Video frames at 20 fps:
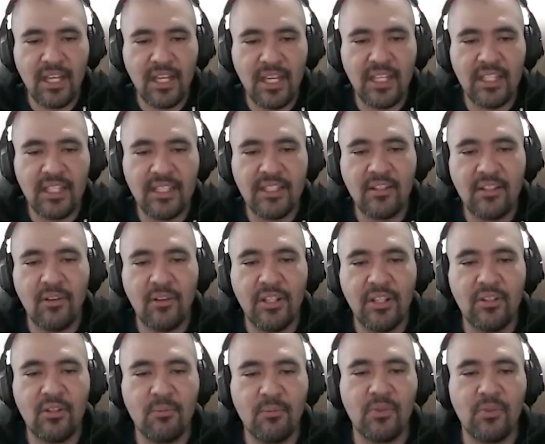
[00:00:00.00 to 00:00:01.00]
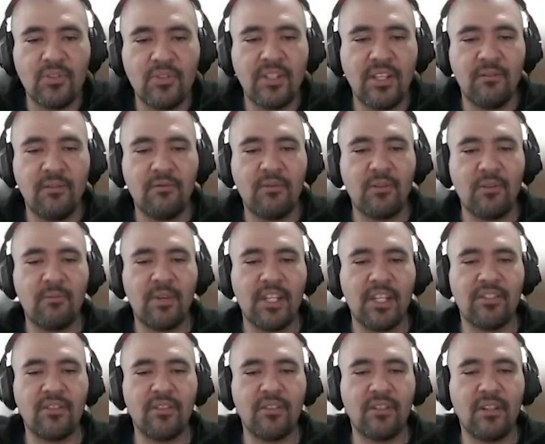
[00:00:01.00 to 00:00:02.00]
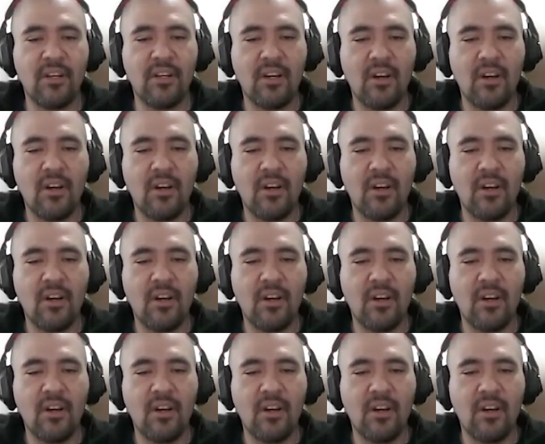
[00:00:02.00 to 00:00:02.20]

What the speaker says: and is going to push the information